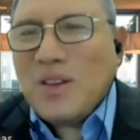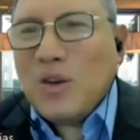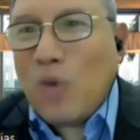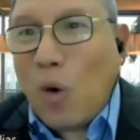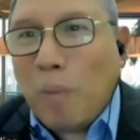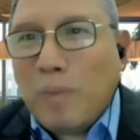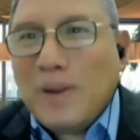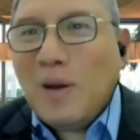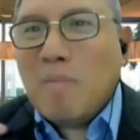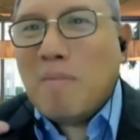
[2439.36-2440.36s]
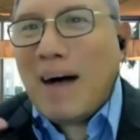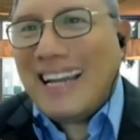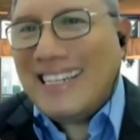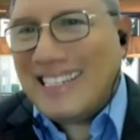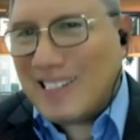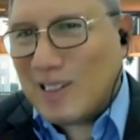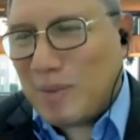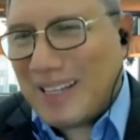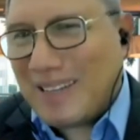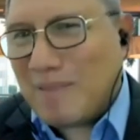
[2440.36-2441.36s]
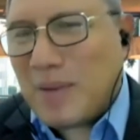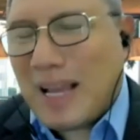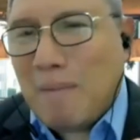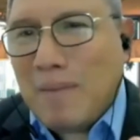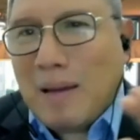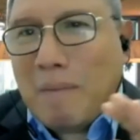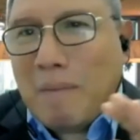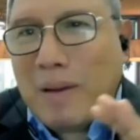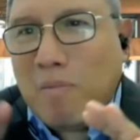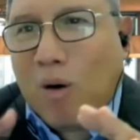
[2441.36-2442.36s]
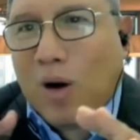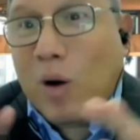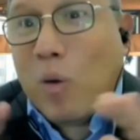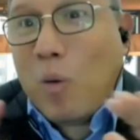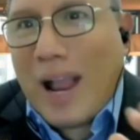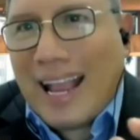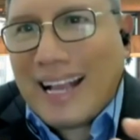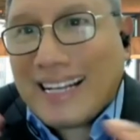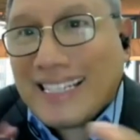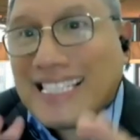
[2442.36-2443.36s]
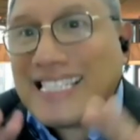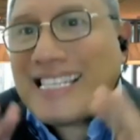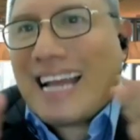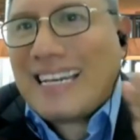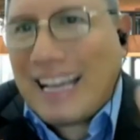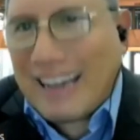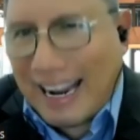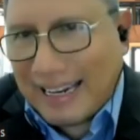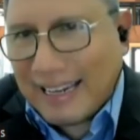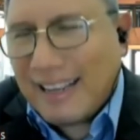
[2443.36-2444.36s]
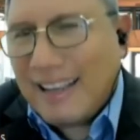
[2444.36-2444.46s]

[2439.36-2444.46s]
you've opened your mind a little bit, becoming a bit more aware, kesadaran,